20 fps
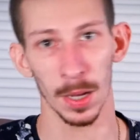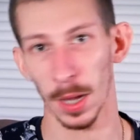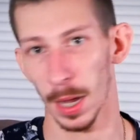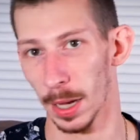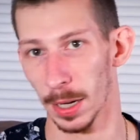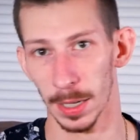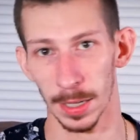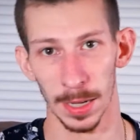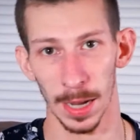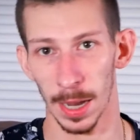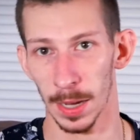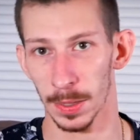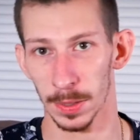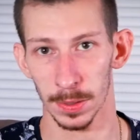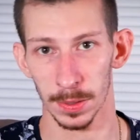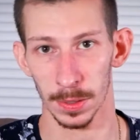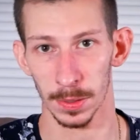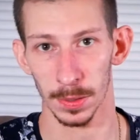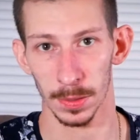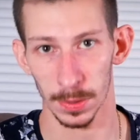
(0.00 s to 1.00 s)
and again,
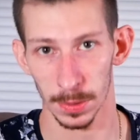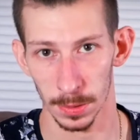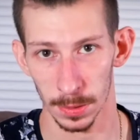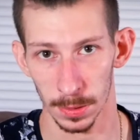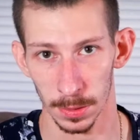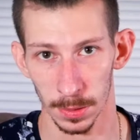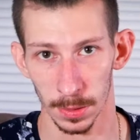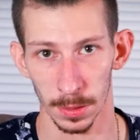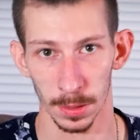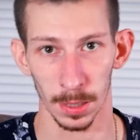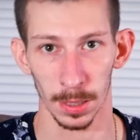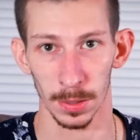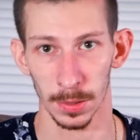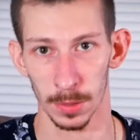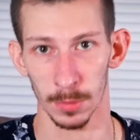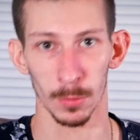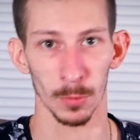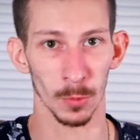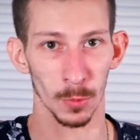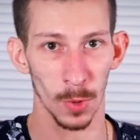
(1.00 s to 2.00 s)
since
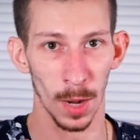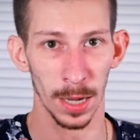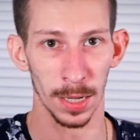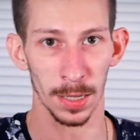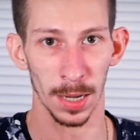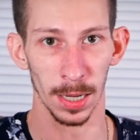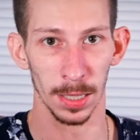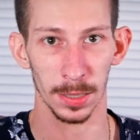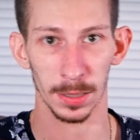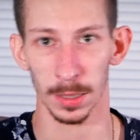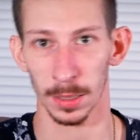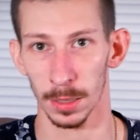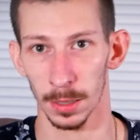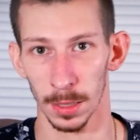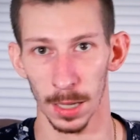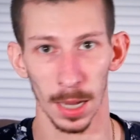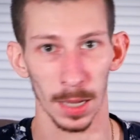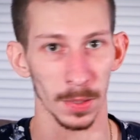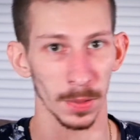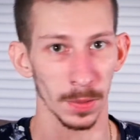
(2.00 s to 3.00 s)
it's right next to the
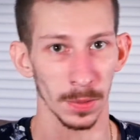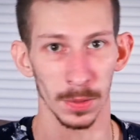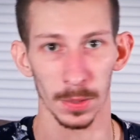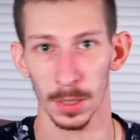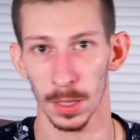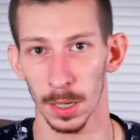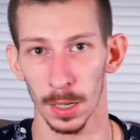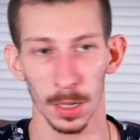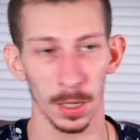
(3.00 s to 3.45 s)
lens,